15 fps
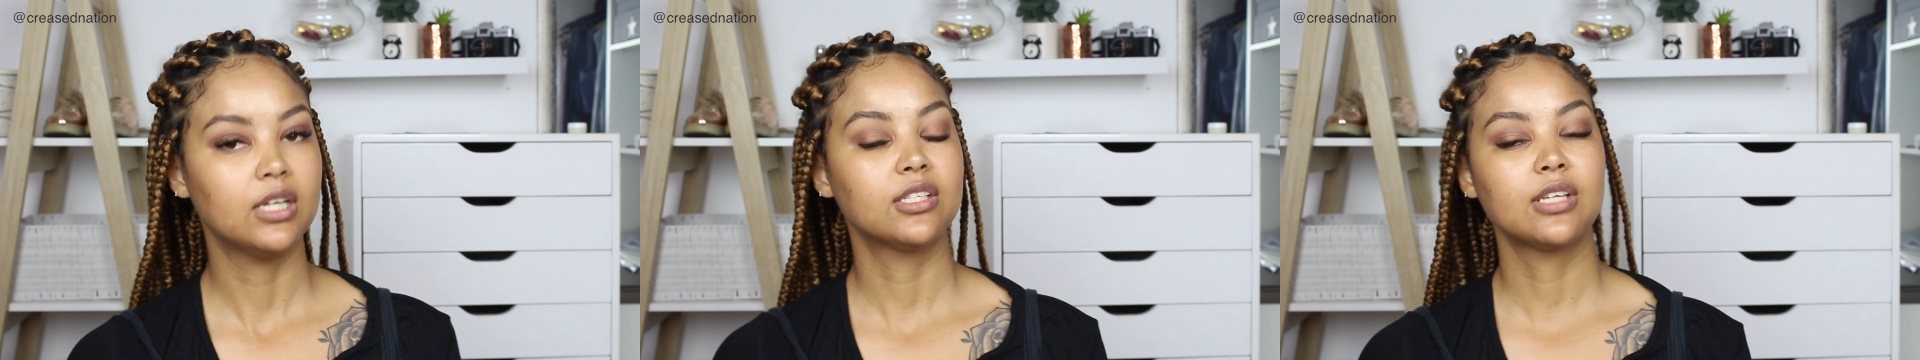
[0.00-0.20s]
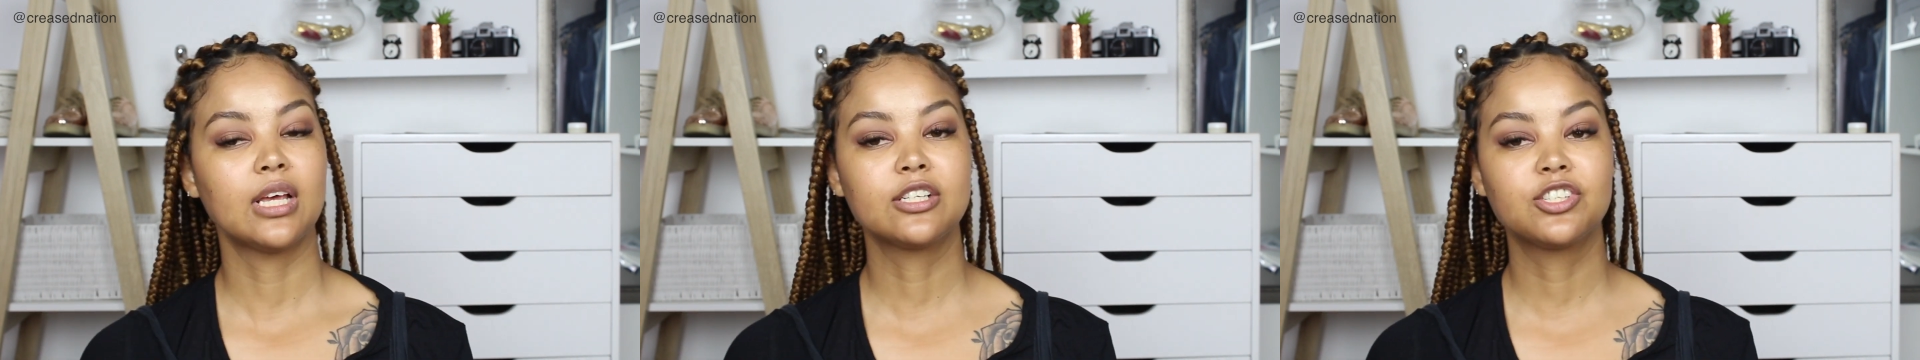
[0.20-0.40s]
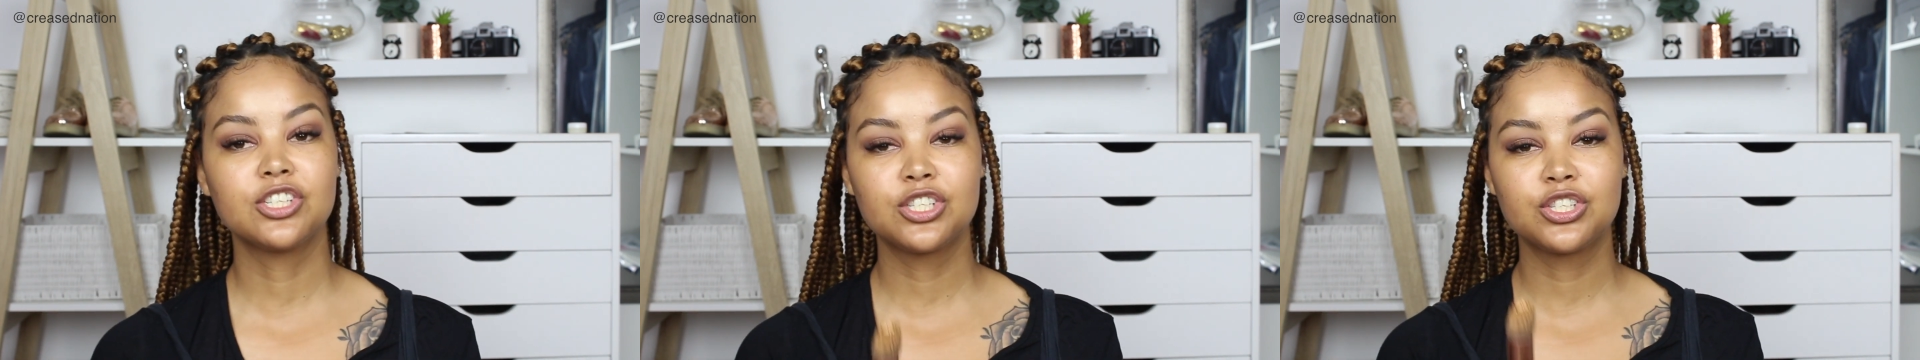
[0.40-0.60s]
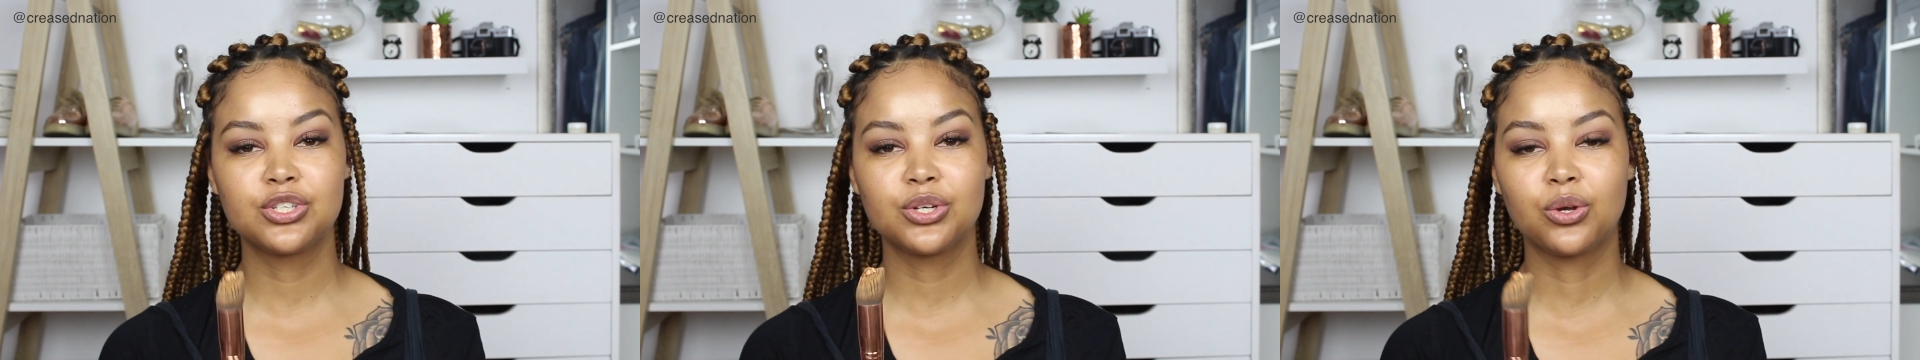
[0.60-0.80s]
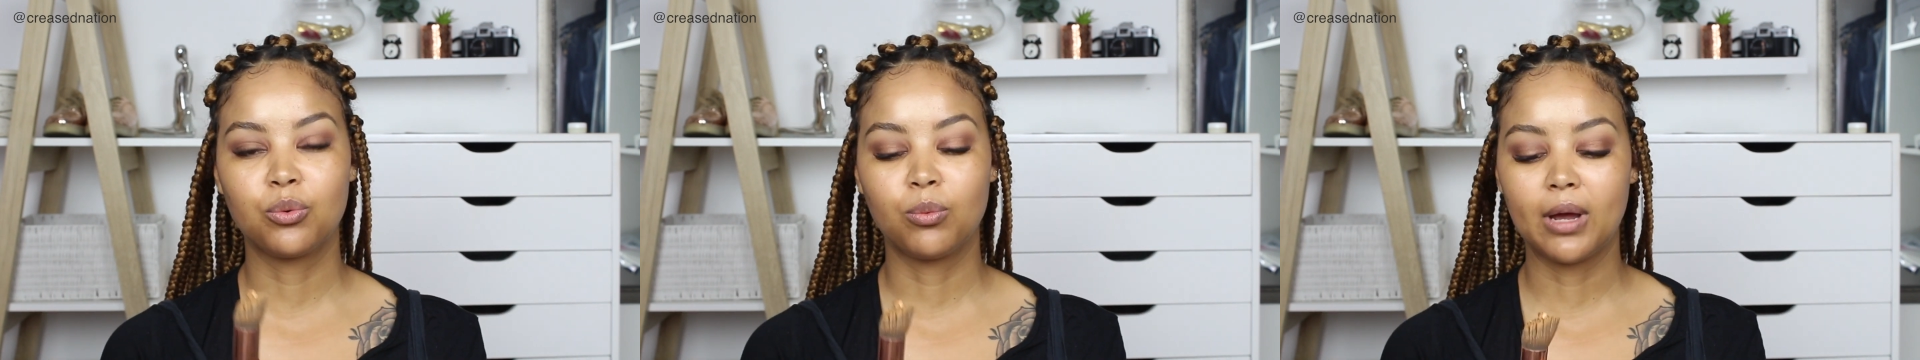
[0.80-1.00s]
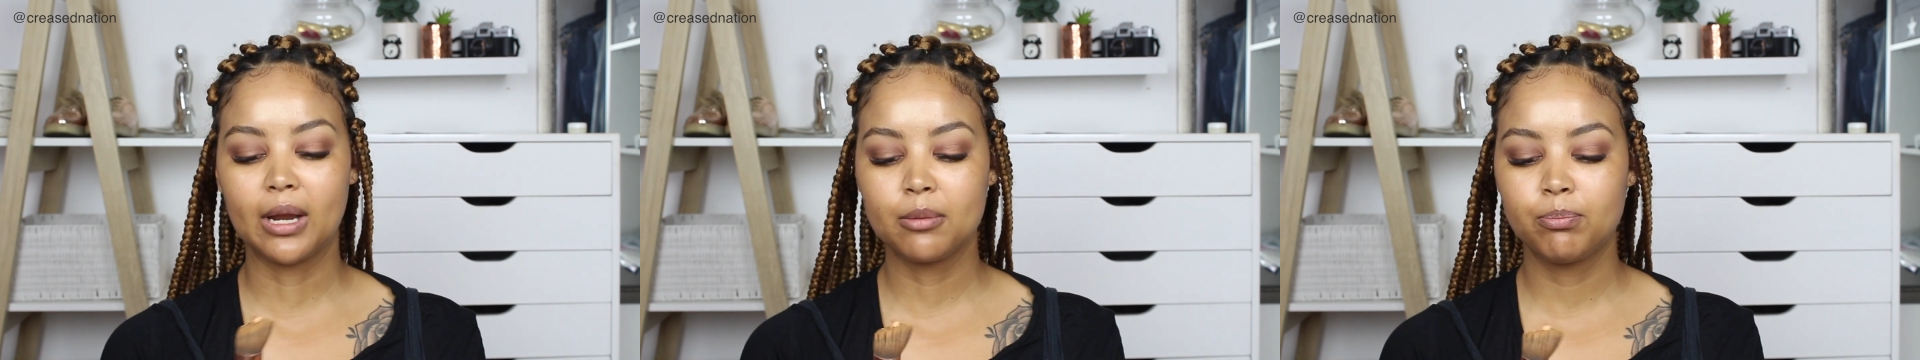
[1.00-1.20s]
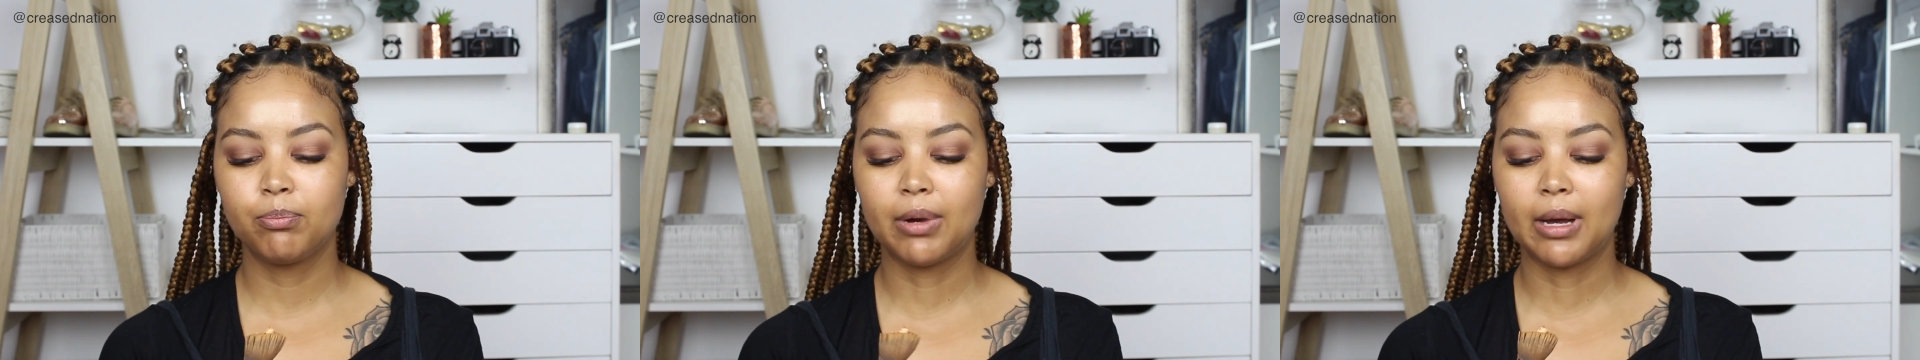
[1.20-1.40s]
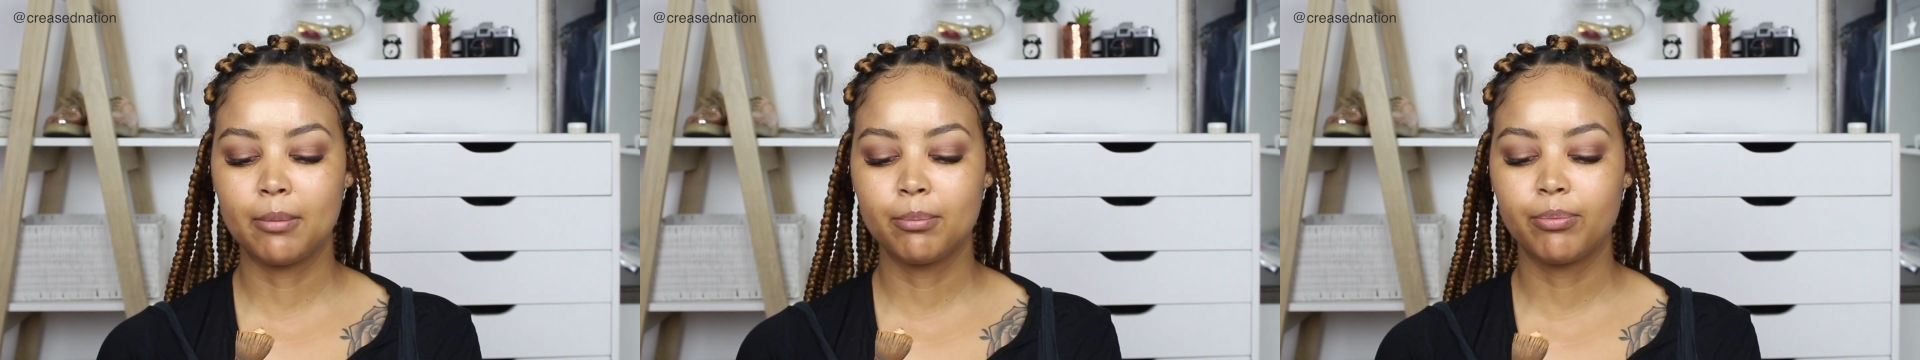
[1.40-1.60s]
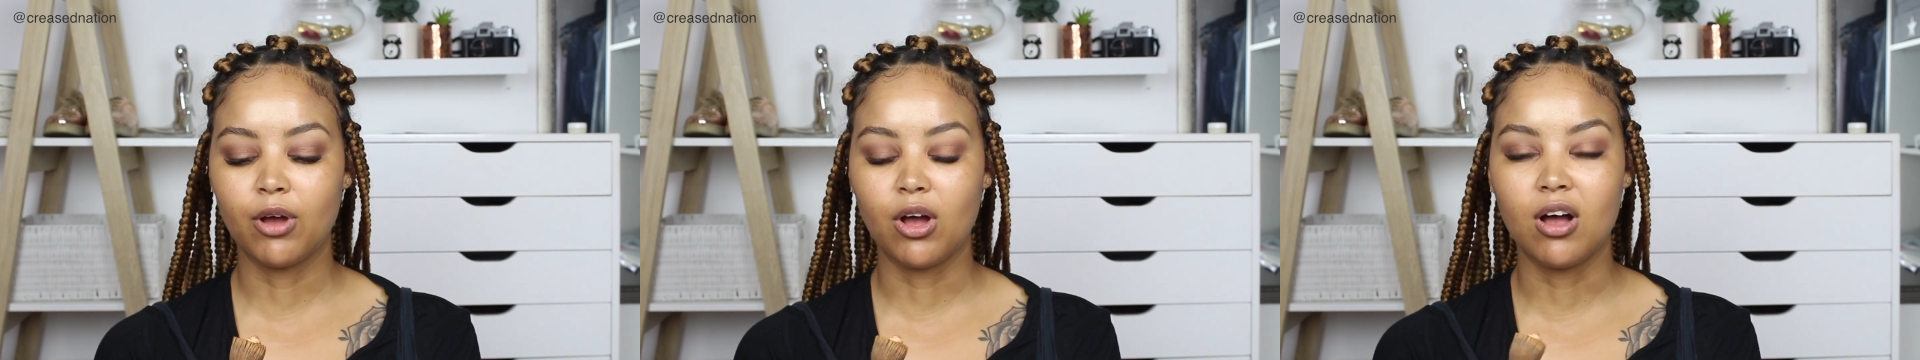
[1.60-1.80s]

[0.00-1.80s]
So I just took one pump